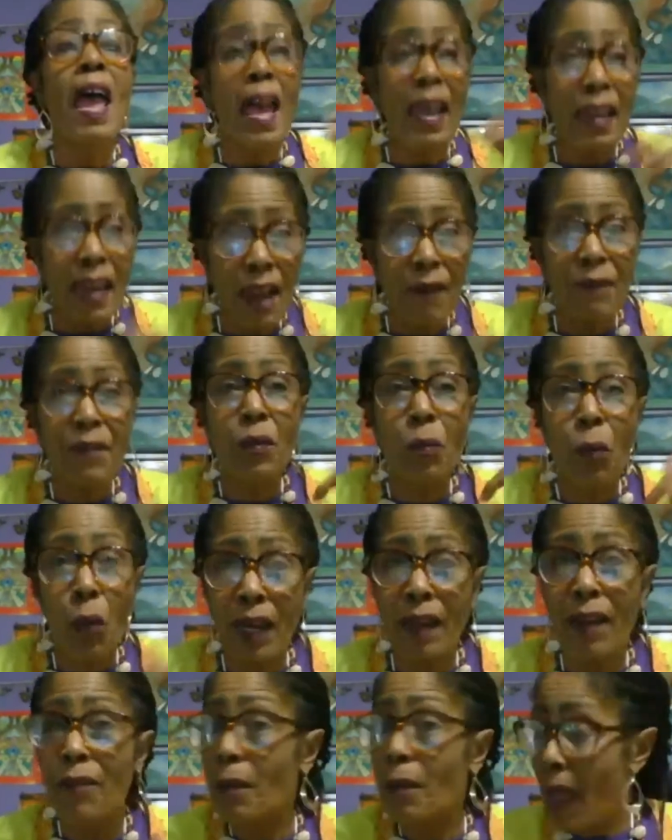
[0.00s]
And every
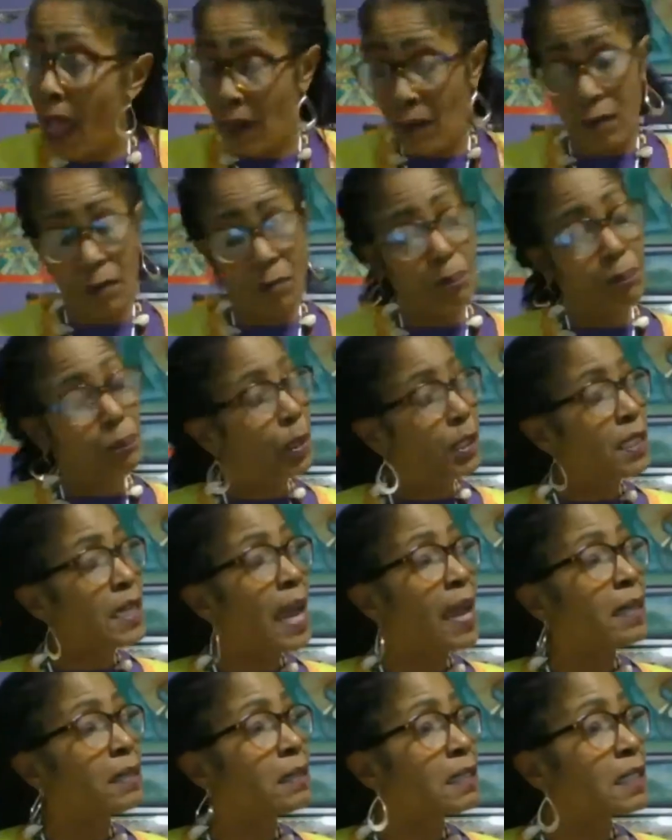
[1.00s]
one of them, I don't
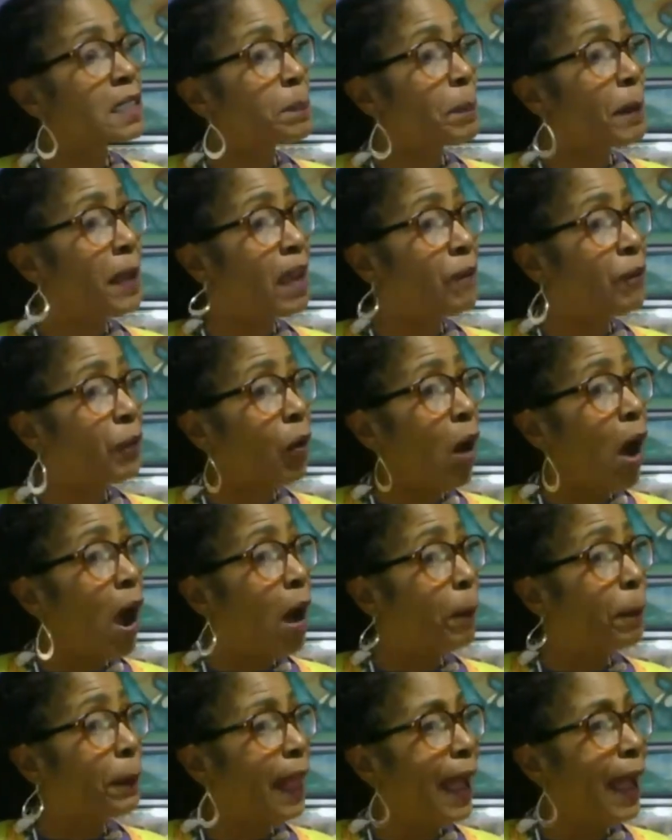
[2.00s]
pretend to speak for
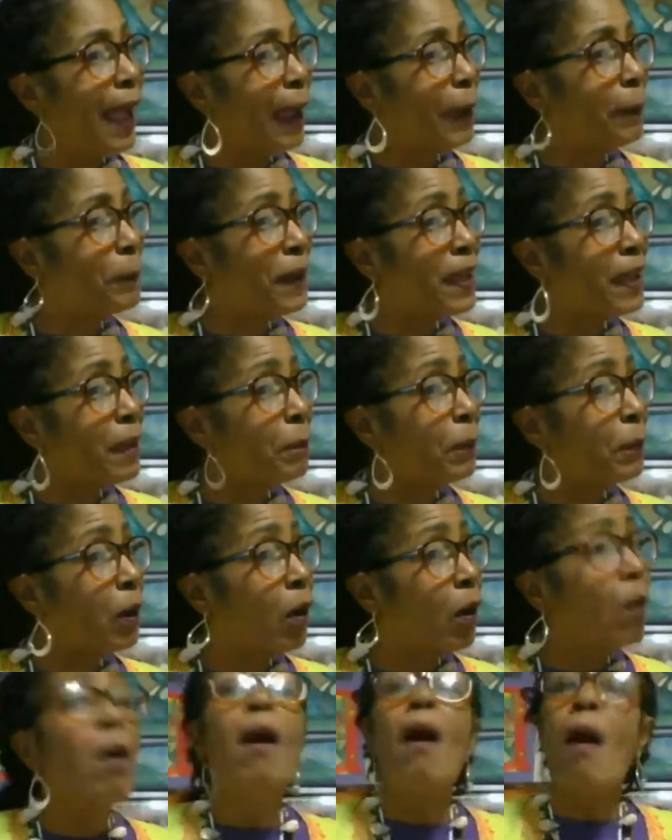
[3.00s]
all Black
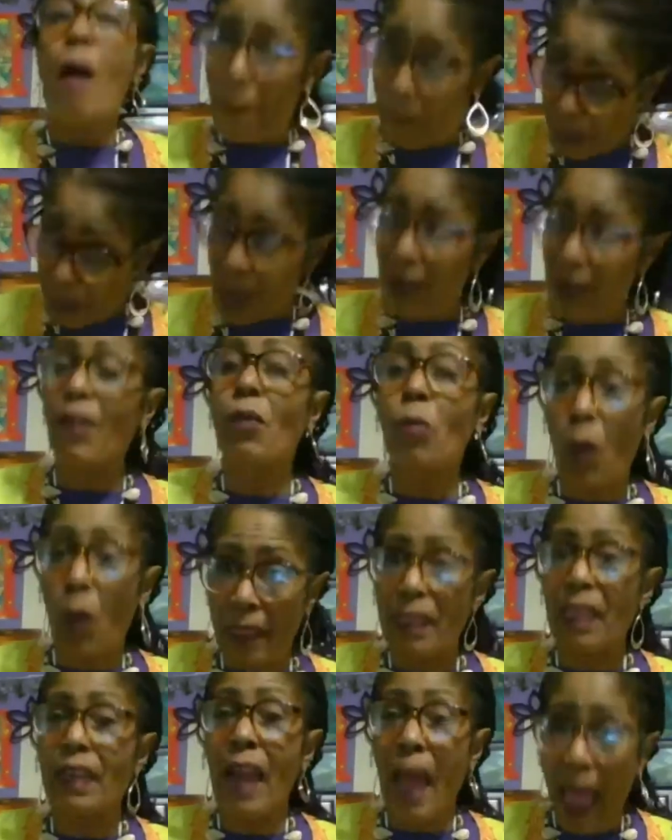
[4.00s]
people, but
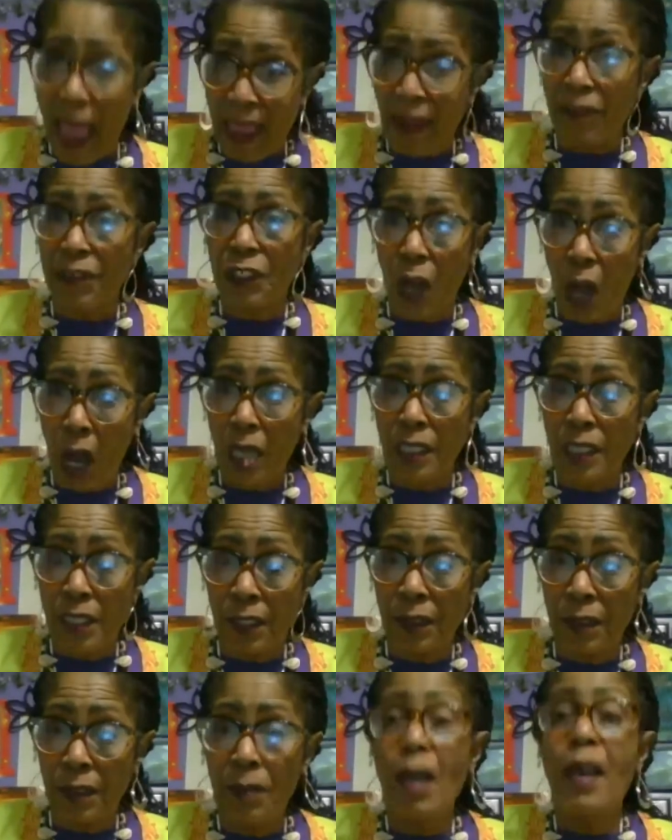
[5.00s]
everyone that I have talked
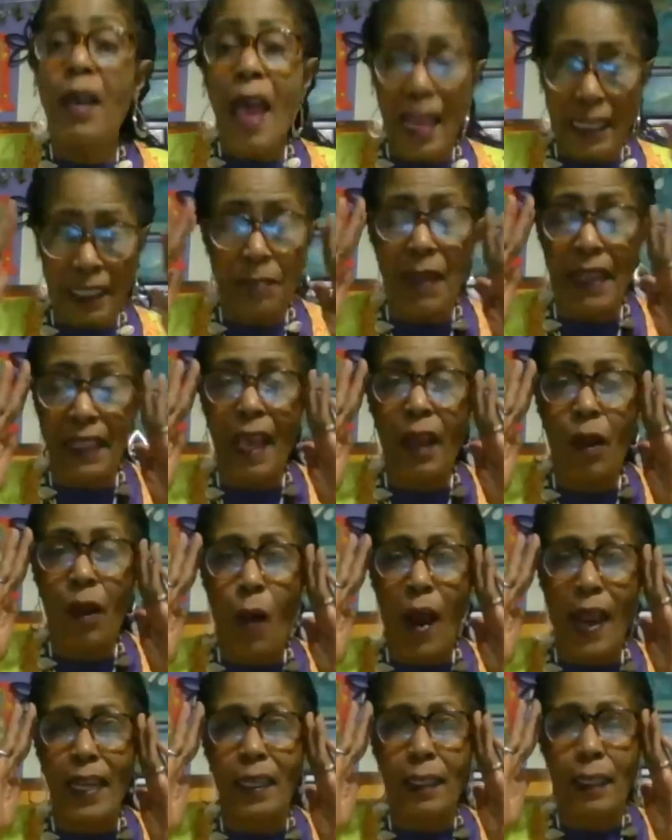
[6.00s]
to has made that
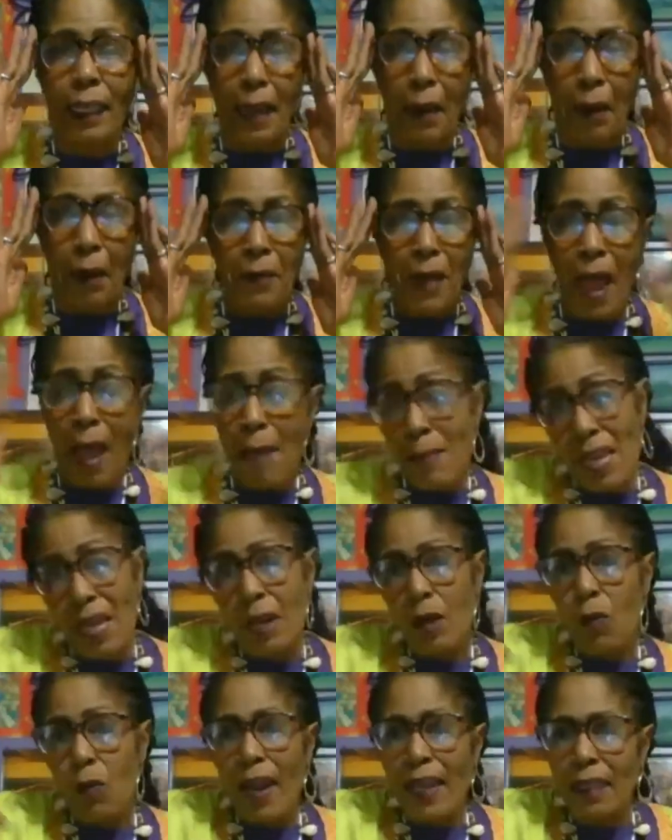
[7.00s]
quite clear. I made
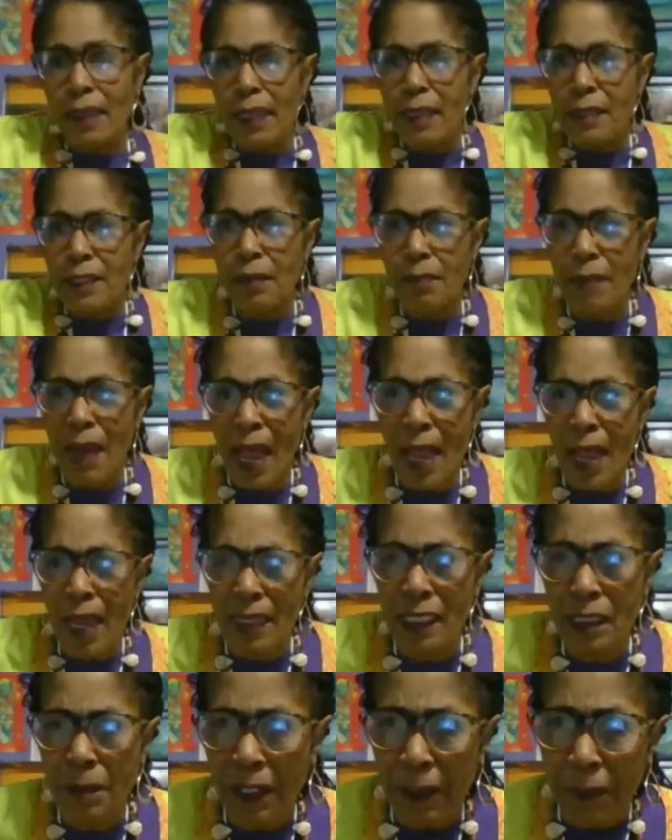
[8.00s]
it quite clear to my
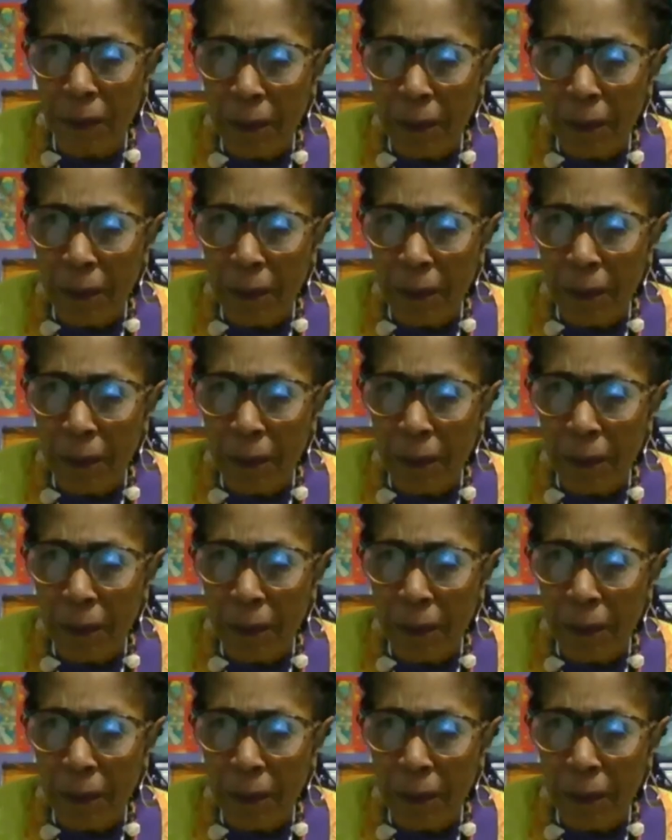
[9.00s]
husband.